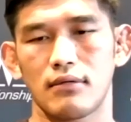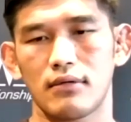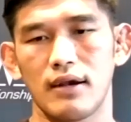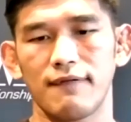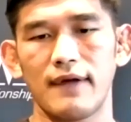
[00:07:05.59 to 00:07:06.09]

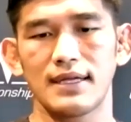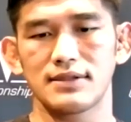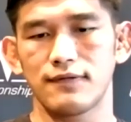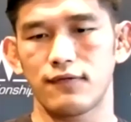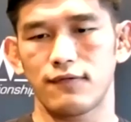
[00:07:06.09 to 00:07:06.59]

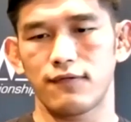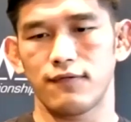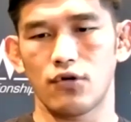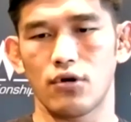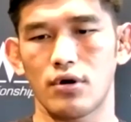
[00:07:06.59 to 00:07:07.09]
fights
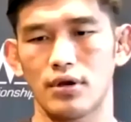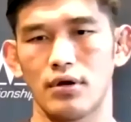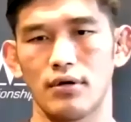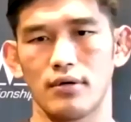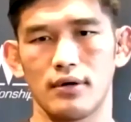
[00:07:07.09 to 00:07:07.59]
for, you
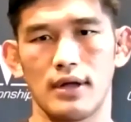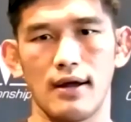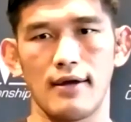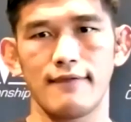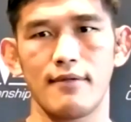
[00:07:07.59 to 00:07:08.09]
know,
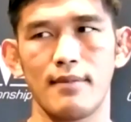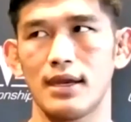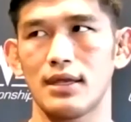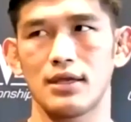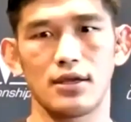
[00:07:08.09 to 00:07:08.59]
however many
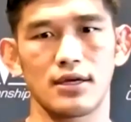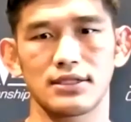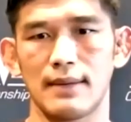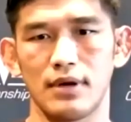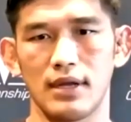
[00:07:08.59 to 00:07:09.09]
years
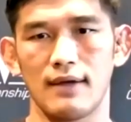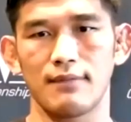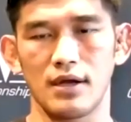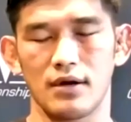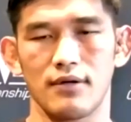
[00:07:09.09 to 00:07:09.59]
I'm going to have
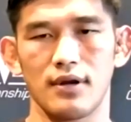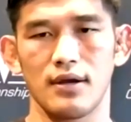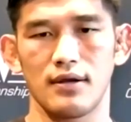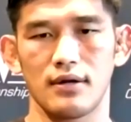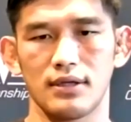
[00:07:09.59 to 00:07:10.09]
my career.
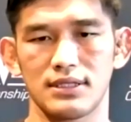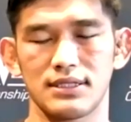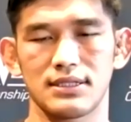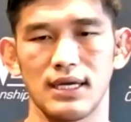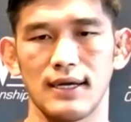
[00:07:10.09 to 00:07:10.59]
You know, this is,
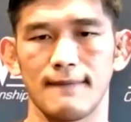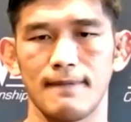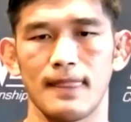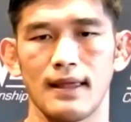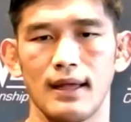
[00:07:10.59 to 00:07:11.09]

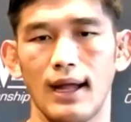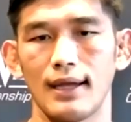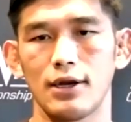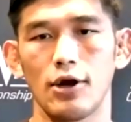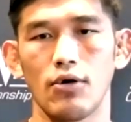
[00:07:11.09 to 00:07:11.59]
I
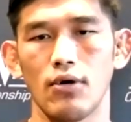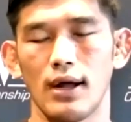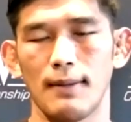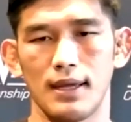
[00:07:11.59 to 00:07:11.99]
know I'm